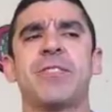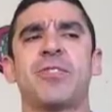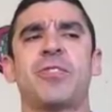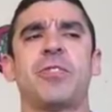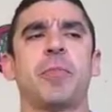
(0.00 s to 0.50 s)

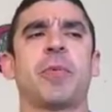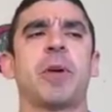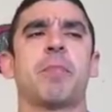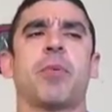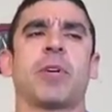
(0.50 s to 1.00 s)
Super
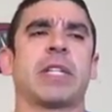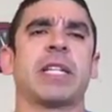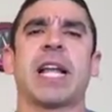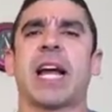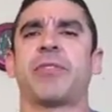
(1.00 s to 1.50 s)

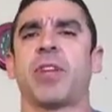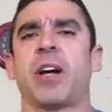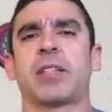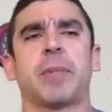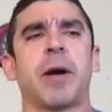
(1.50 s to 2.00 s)
important, like I've
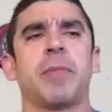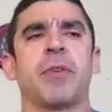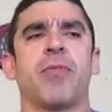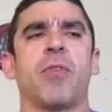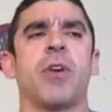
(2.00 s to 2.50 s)
talked about
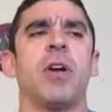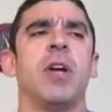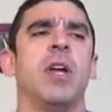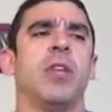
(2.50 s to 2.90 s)
before,